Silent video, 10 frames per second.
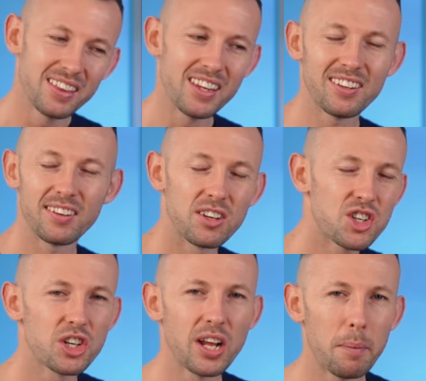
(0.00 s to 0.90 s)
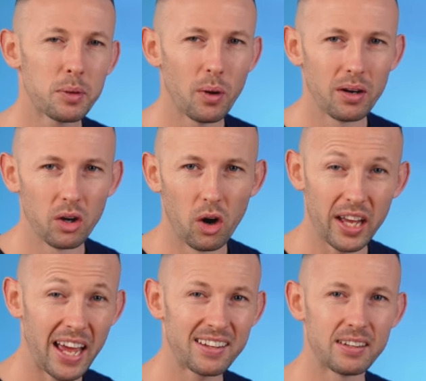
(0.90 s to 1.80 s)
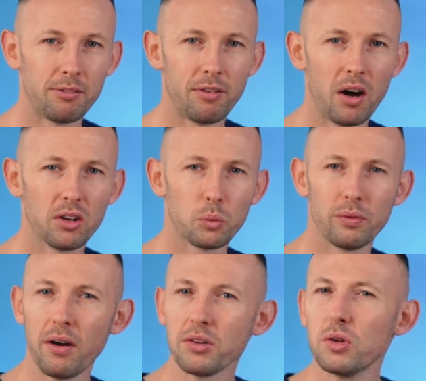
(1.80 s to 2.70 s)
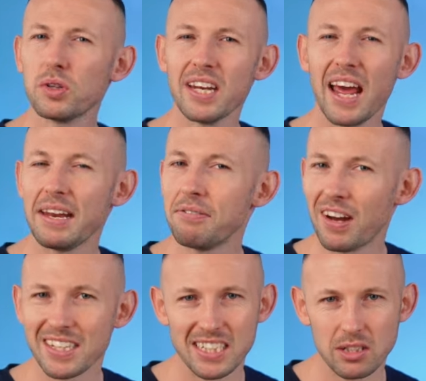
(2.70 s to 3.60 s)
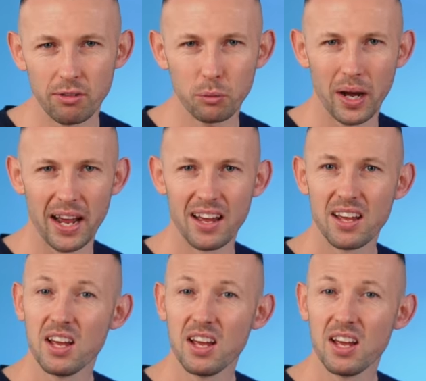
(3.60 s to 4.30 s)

This should help you unlock Excel files without using any fancy software.